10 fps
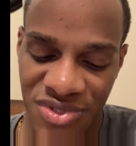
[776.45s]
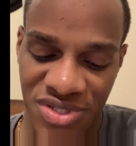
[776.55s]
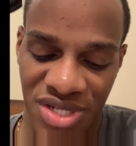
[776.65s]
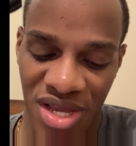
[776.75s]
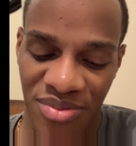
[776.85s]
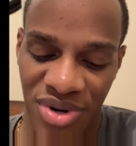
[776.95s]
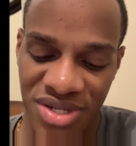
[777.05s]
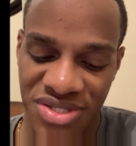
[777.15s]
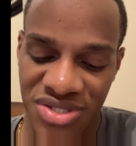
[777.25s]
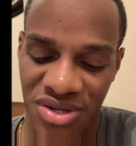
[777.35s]
Daniel Bryan,
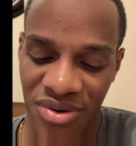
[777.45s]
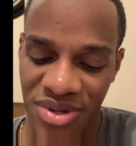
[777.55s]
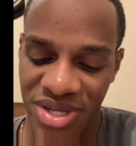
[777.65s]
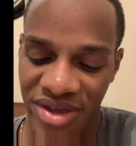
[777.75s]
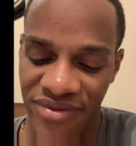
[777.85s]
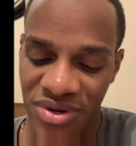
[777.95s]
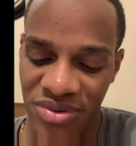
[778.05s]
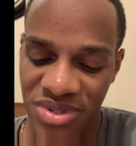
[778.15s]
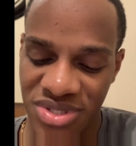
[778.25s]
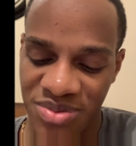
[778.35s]
Cesaro, and Kevin
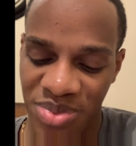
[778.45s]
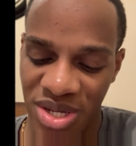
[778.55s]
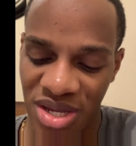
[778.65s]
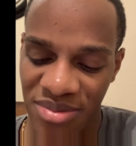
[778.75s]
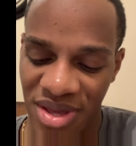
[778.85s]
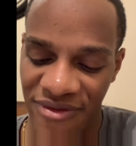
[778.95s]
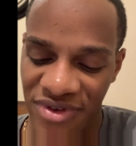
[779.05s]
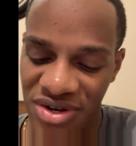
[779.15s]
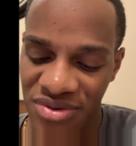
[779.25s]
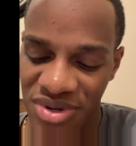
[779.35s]
Owens pick up that
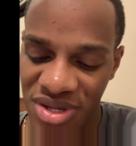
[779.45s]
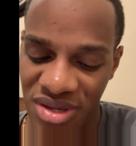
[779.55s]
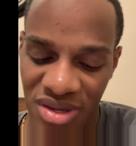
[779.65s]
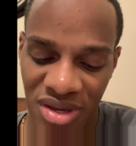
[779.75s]
victory.